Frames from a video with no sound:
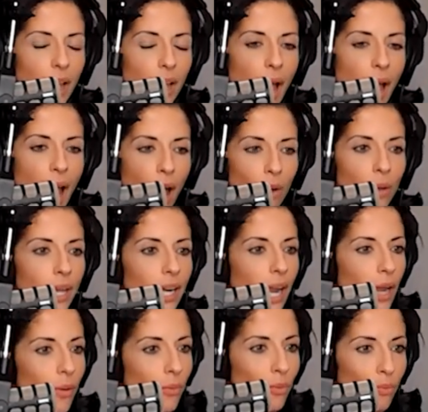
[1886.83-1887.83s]
How can
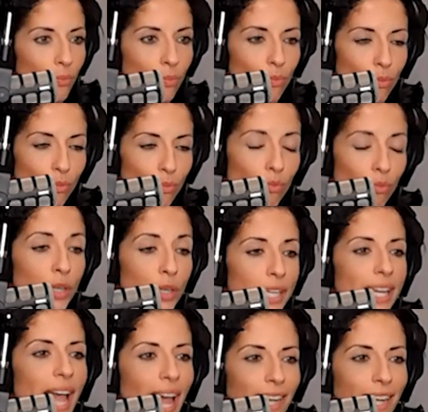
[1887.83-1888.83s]
I
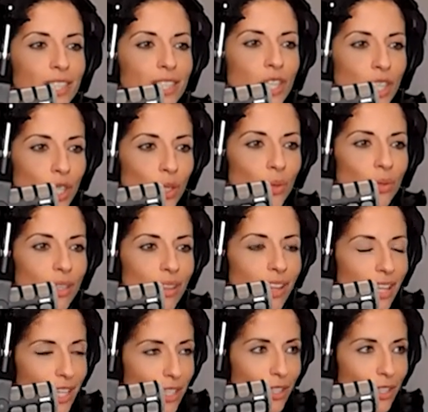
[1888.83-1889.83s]
re execute
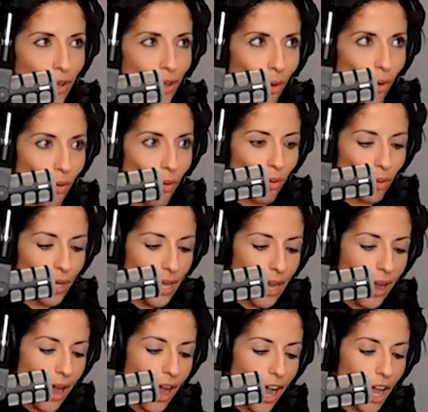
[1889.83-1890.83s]
this goal
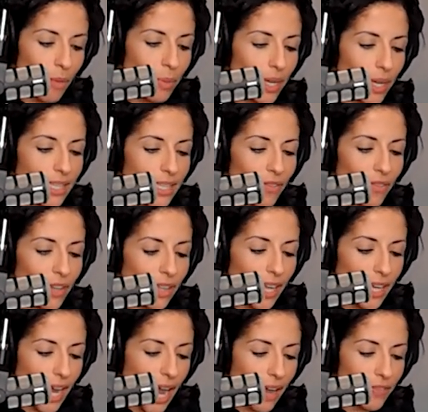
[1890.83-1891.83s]
um, because I feel
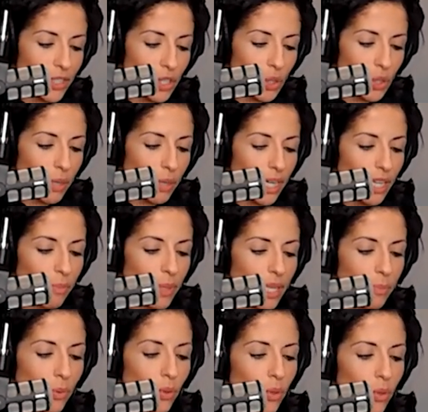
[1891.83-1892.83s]
like I have too many
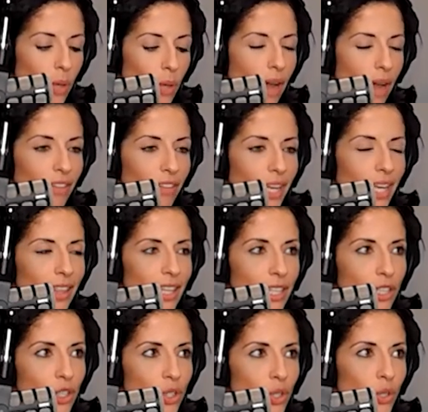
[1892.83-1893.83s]
people who have like
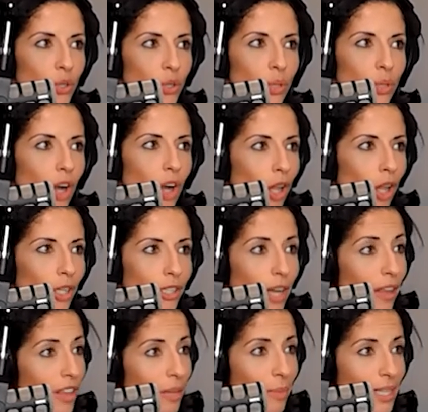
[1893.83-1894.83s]
this screw it all or
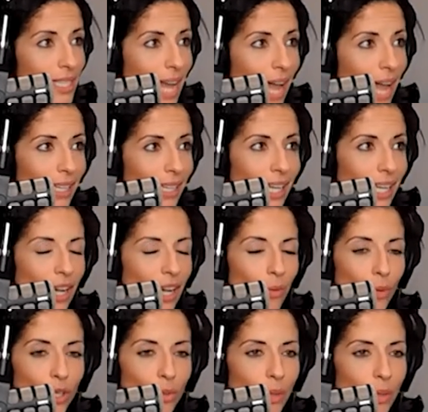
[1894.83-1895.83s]
nothing mentality. And
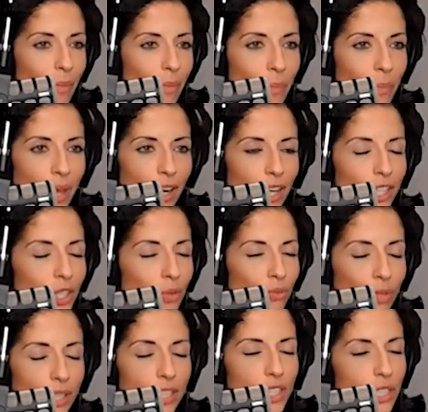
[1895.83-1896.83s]
when you become a parent, you
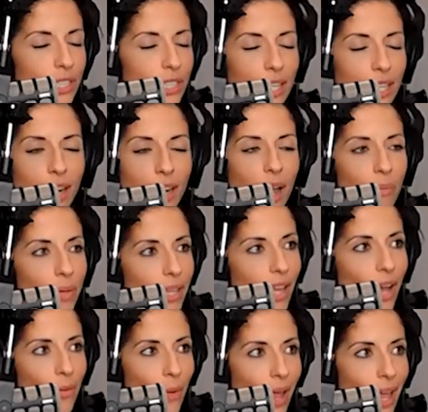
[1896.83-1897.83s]
really just cannot be
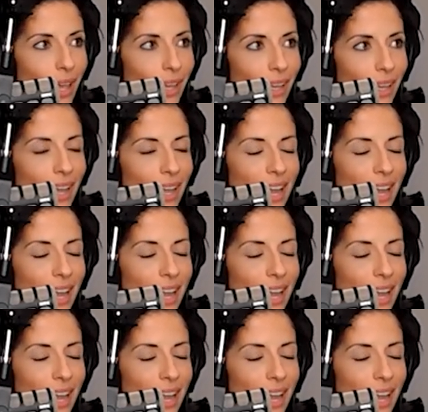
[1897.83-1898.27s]
that way.